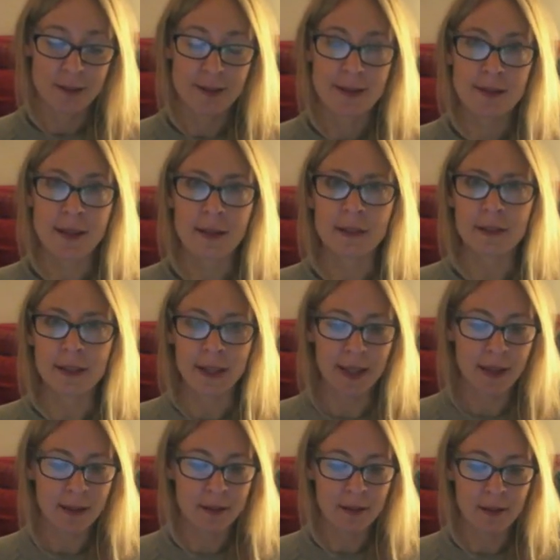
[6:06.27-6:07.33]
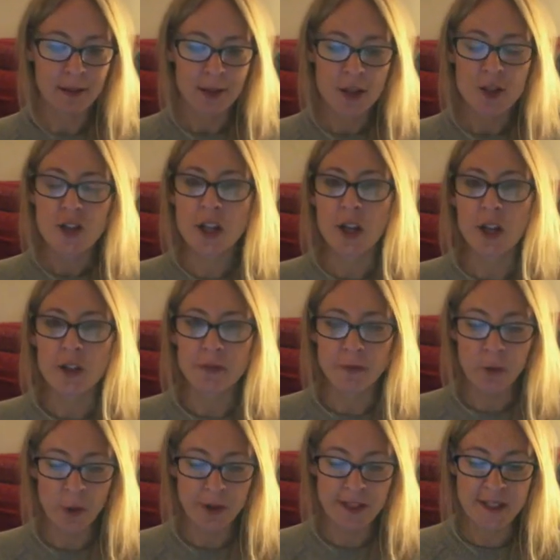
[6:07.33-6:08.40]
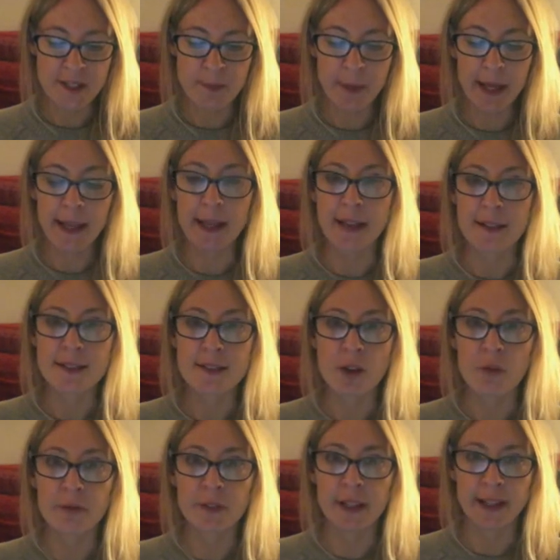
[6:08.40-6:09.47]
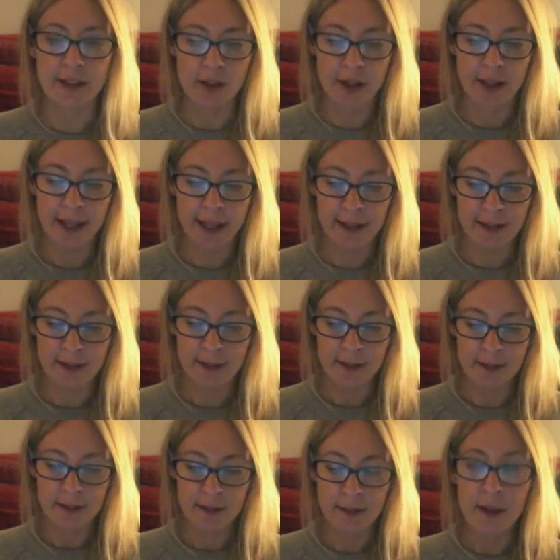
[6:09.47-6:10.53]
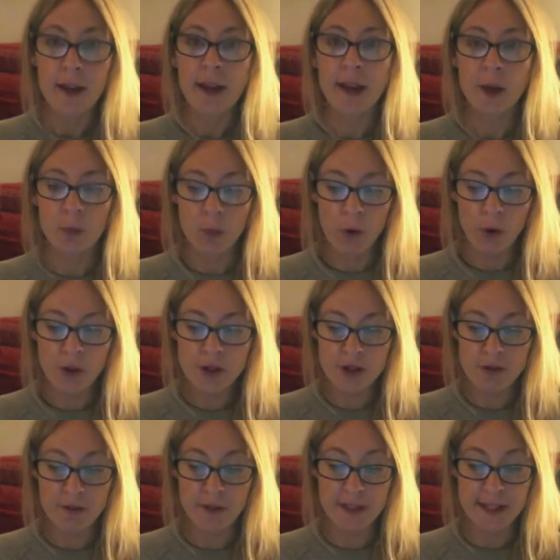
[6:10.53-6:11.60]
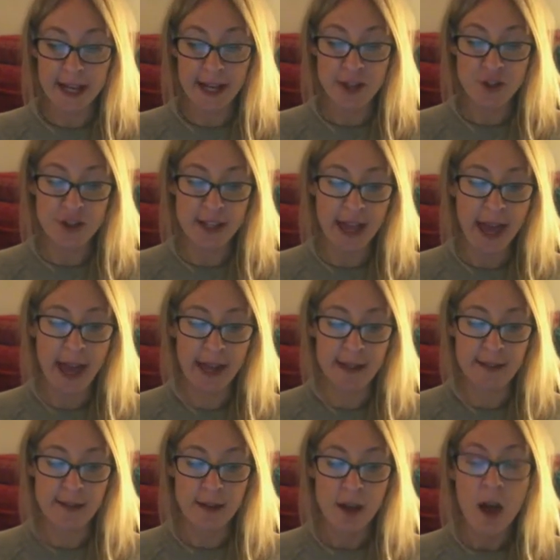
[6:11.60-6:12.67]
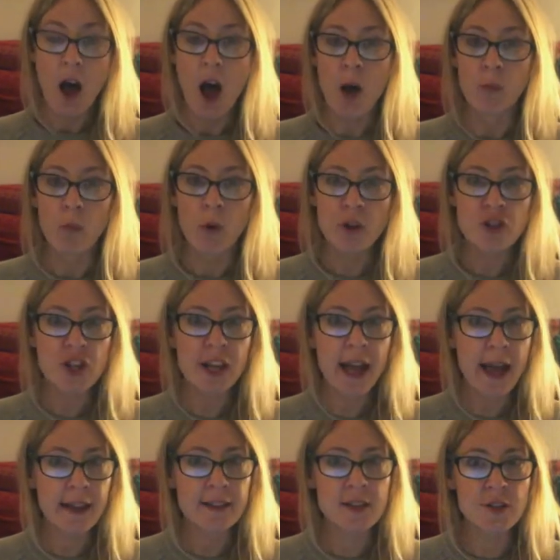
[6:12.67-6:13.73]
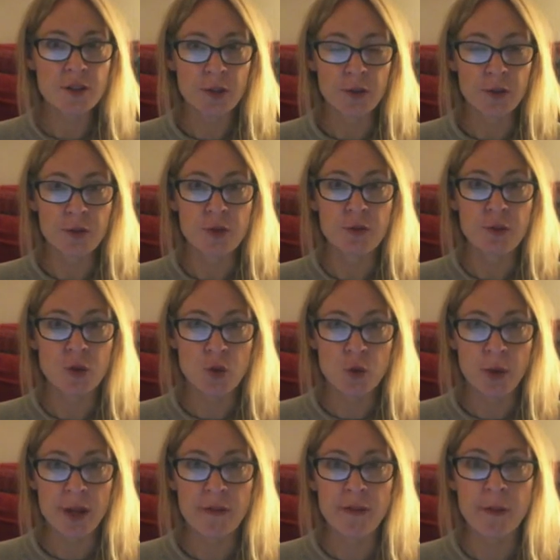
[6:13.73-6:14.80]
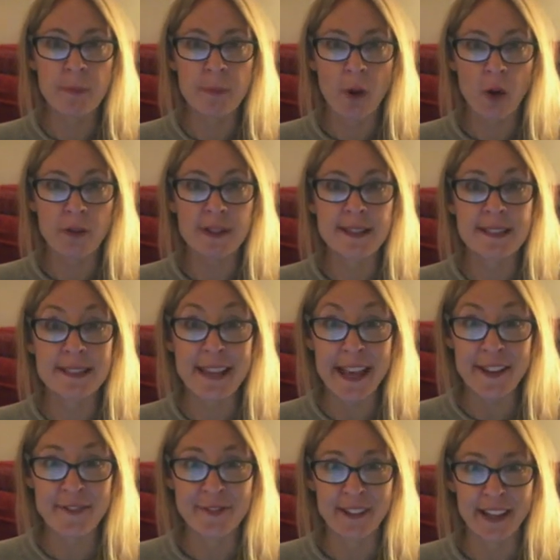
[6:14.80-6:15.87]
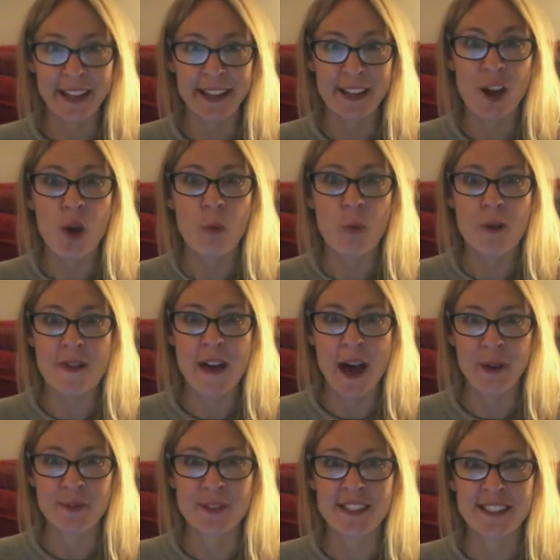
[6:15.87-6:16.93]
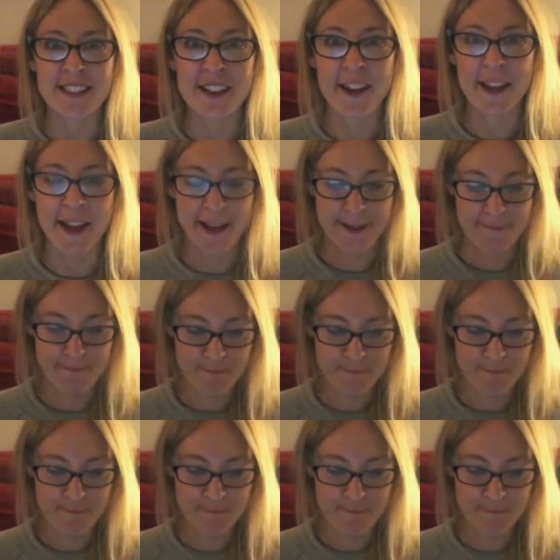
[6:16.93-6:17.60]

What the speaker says: Suddenly, she heard a voice speaking softly in her ear. It warned her of the dangers ahead and what she had to do to retrieve the box safely without dying.